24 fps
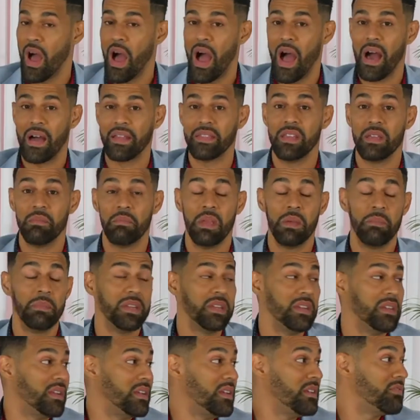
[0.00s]
and they may
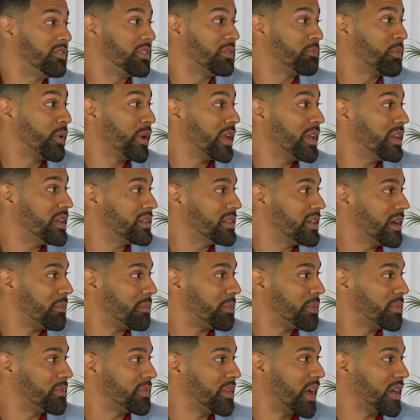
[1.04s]
be even bringing it up
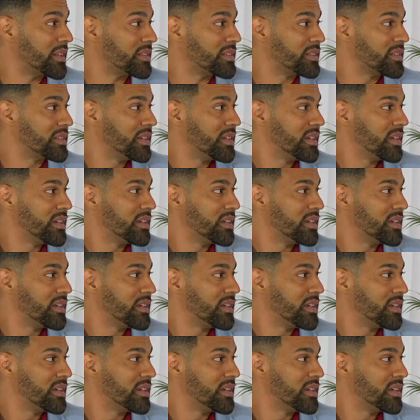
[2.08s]
that